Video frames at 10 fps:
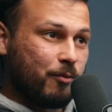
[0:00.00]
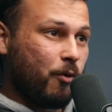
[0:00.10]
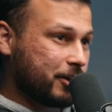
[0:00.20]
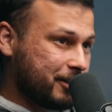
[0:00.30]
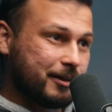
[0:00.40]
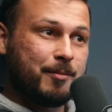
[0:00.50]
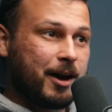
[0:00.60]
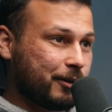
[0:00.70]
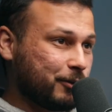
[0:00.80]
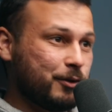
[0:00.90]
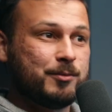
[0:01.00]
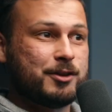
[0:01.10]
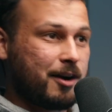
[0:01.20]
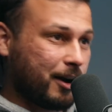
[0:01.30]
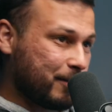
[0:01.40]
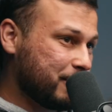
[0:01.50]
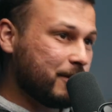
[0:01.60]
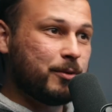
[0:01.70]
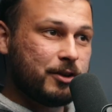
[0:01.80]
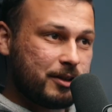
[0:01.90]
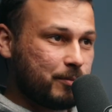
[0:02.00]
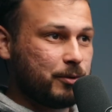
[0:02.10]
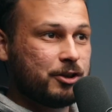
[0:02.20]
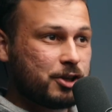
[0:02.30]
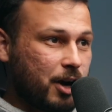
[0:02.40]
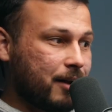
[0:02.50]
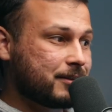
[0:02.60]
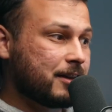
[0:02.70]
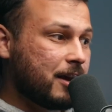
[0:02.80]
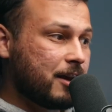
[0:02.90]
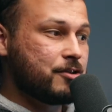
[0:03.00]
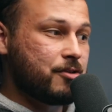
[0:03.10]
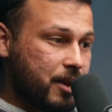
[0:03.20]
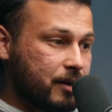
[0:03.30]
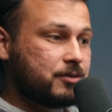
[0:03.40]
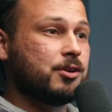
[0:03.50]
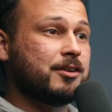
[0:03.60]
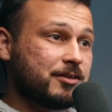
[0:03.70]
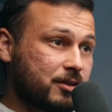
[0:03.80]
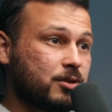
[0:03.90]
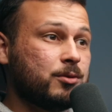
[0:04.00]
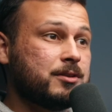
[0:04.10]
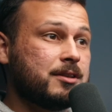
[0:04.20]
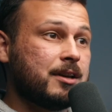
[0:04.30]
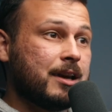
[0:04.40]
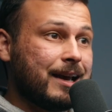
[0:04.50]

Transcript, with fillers: washing the bathrooms you're not going to be the barista pulling shots you're there to consult